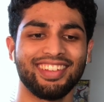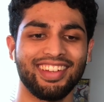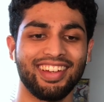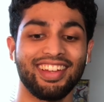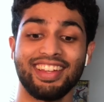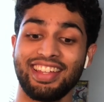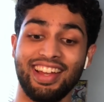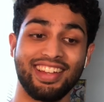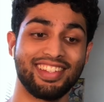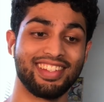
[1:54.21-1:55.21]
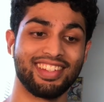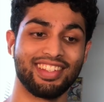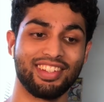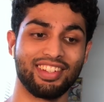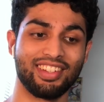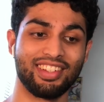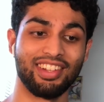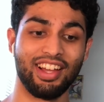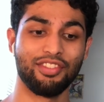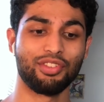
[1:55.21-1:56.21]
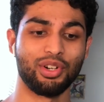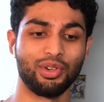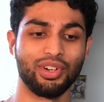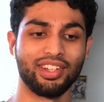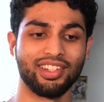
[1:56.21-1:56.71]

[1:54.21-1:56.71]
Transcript: Cassie, yes. Miller. Love Rogue One.